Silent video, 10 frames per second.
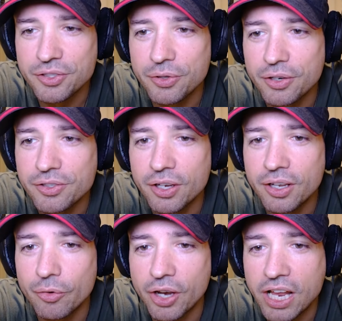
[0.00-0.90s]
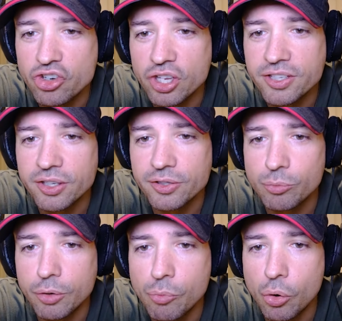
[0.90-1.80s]
So there's the engines. There's
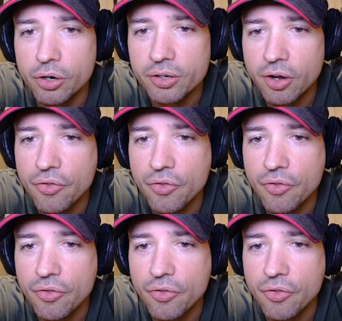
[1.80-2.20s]
one more